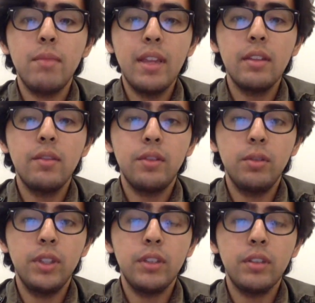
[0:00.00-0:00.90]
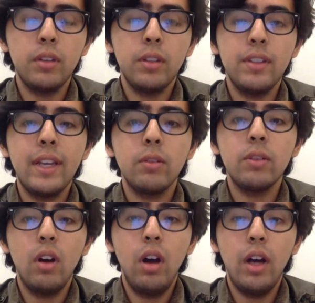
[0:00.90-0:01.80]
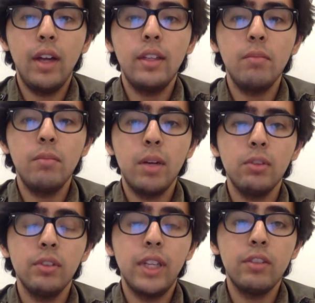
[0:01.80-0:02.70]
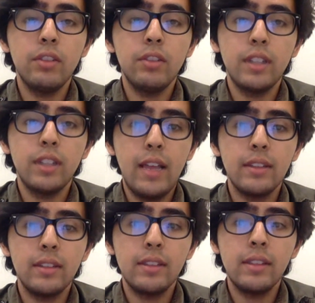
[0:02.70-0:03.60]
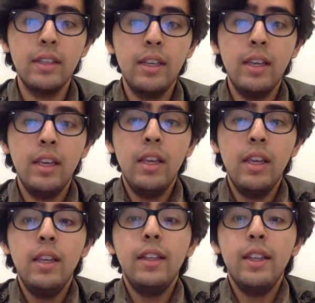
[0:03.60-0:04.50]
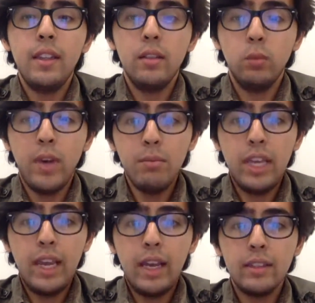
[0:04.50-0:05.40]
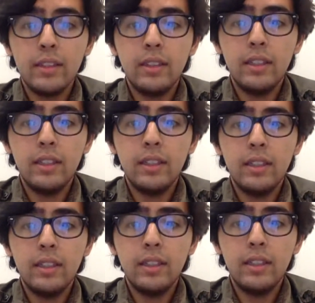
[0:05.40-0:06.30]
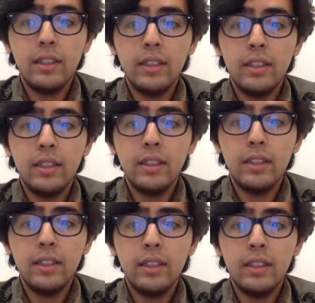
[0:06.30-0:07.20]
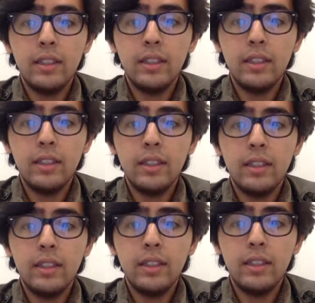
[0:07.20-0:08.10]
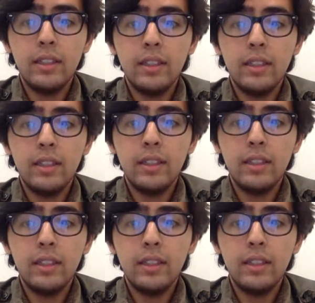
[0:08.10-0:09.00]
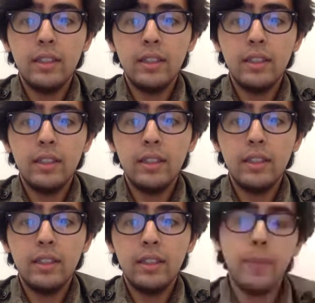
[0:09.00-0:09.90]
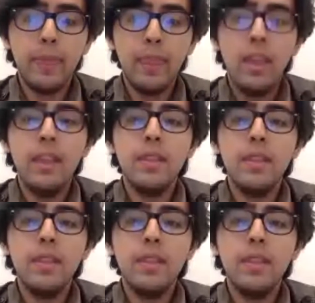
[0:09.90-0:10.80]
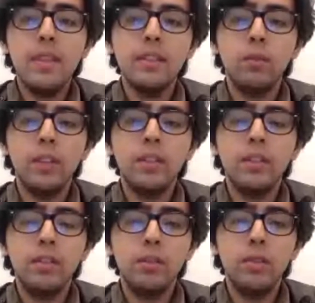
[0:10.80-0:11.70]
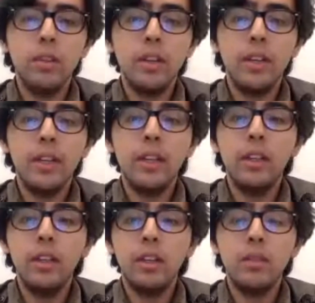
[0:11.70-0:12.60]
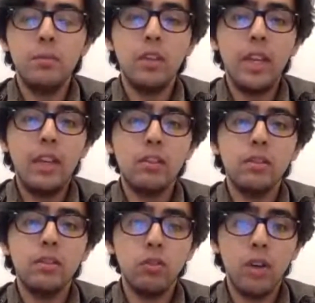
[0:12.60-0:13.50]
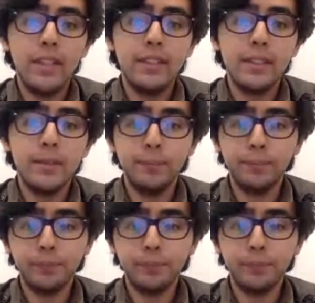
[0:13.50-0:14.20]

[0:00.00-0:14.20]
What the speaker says: method of doing so is now taught in public relations classes. In this webcast, I'm going to go over the importance of having a crisis plan and the basics of what to do during a communications crisis.